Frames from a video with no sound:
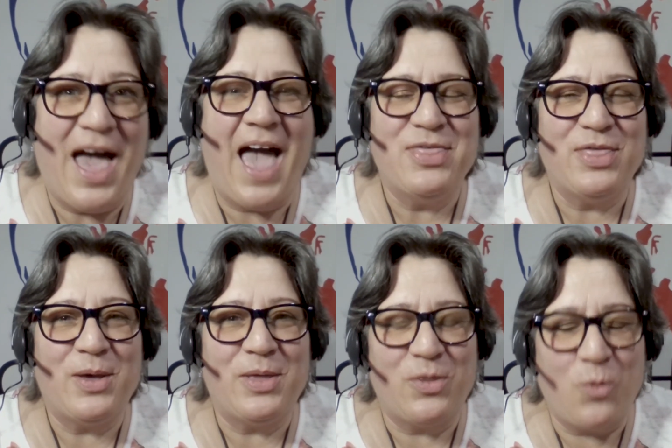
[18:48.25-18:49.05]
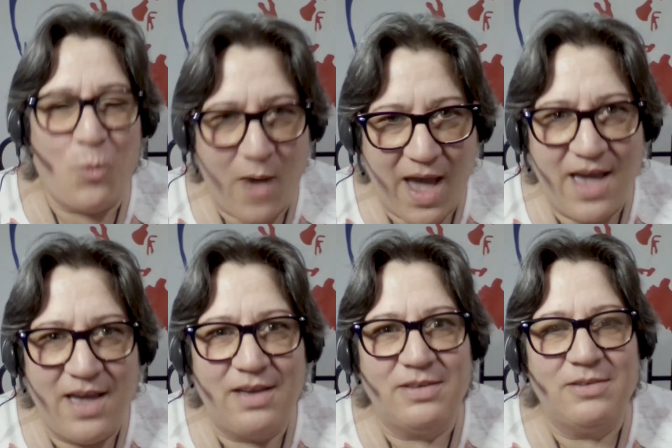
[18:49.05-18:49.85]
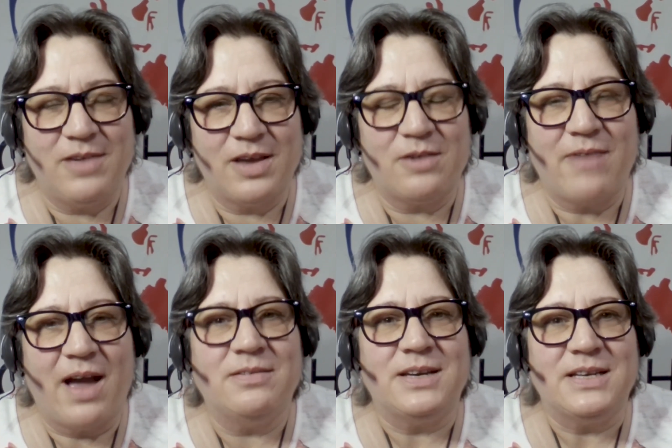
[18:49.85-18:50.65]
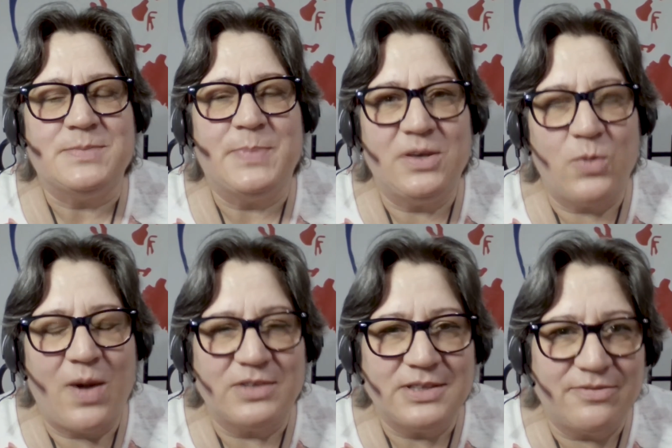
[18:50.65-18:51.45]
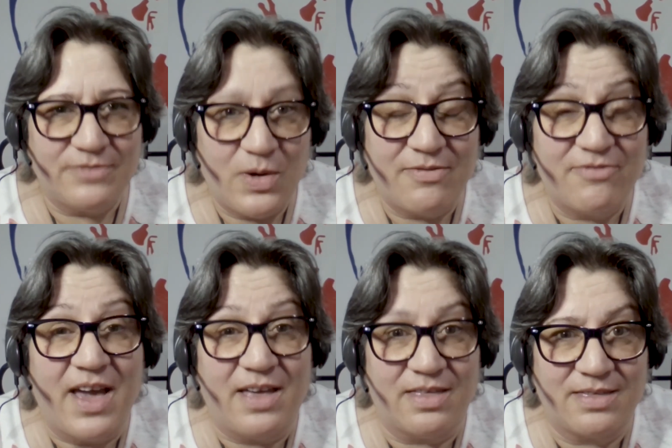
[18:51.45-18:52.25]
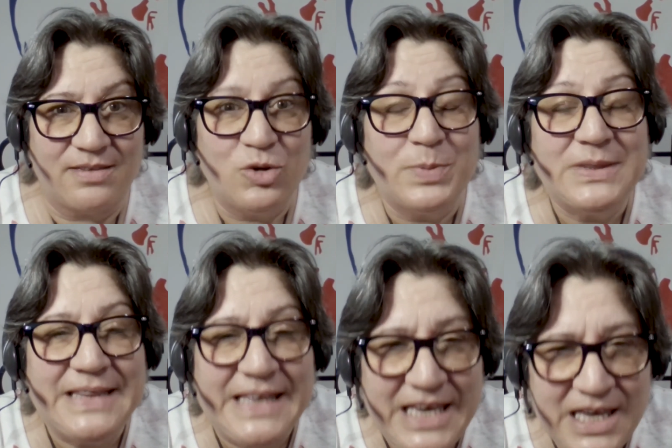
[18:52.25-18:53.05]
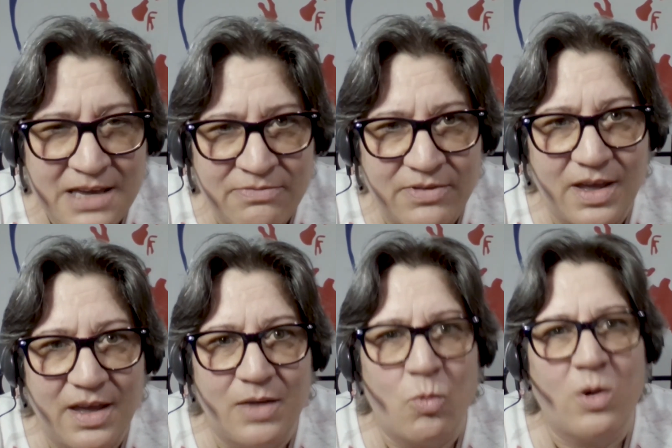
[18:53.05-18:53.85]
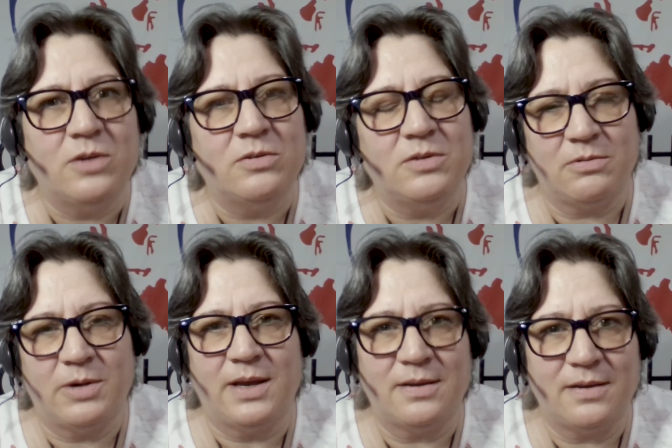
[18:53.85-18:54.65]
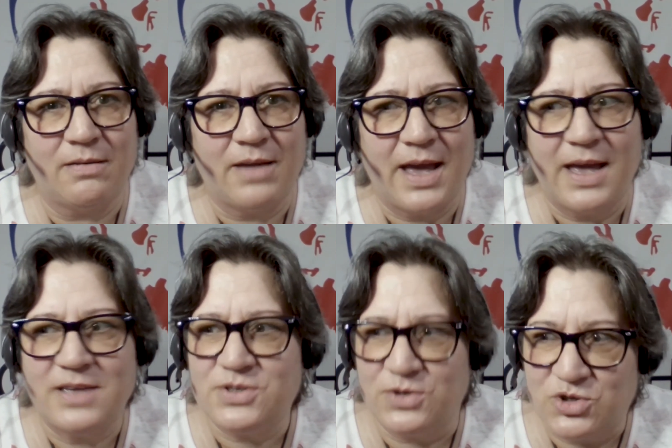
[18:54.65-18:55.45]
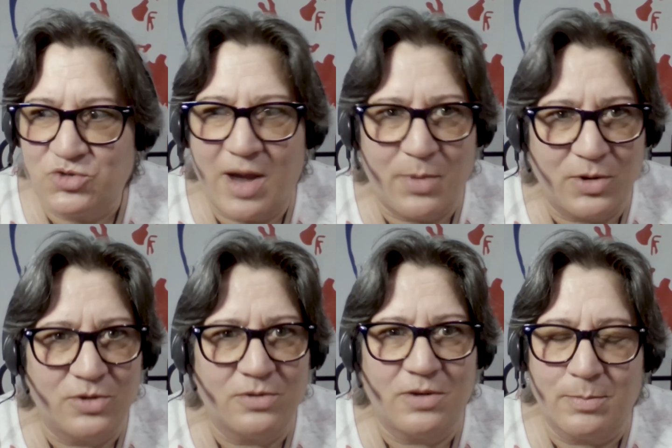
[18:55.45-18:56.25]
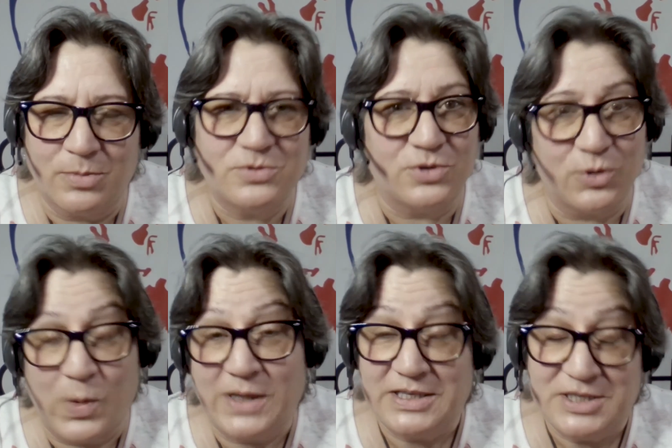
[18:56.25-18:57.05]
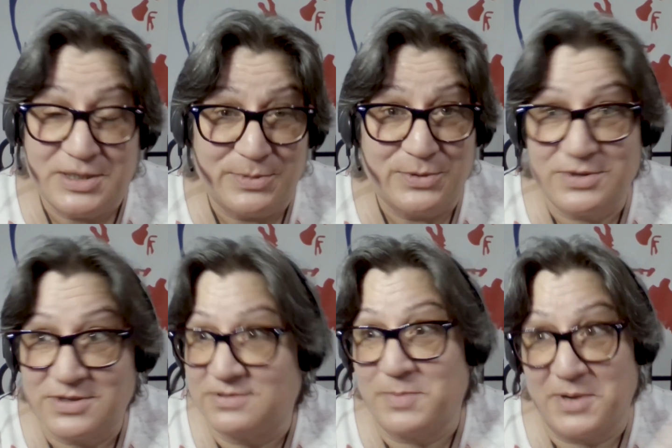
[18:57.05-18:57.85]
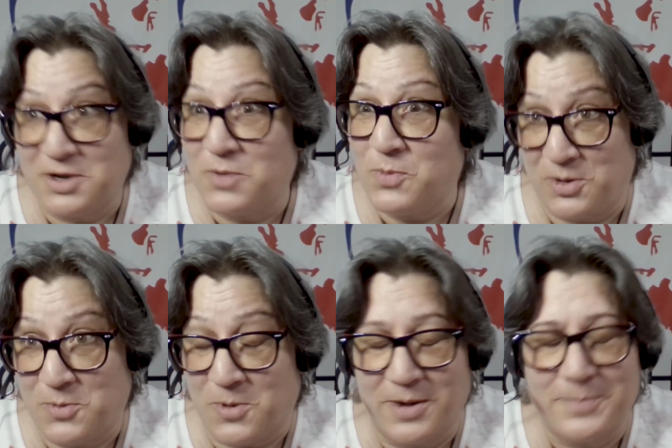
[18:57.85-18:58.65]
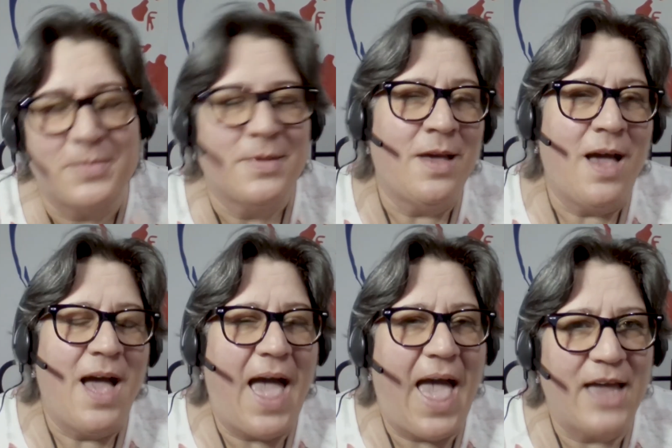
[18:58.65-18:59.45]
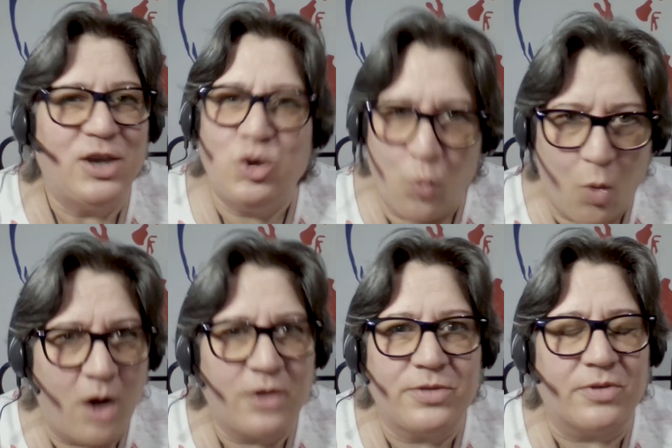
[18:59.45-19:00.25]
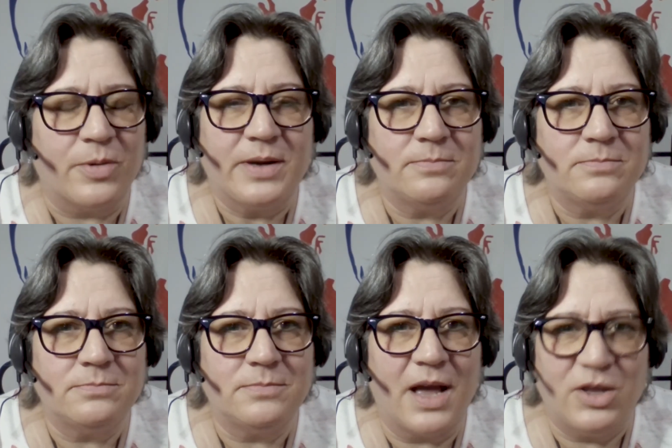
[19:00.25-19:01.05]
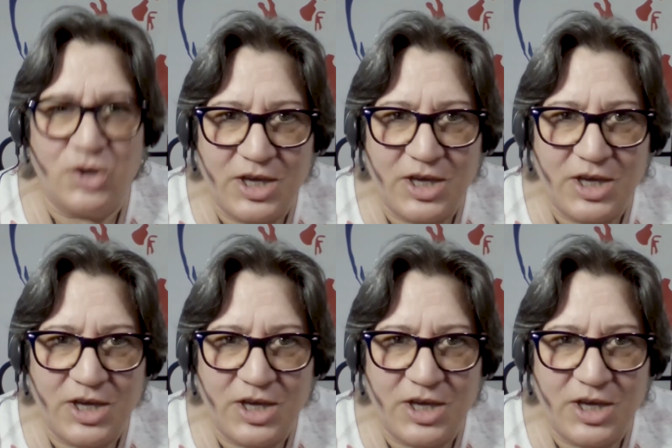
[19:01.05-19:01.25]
And the way you get around it is you have faith. You believe in what you're doing. Okay. So you strap on your gumboots or your Wellington boots, depending on what you are, and you walk through it and you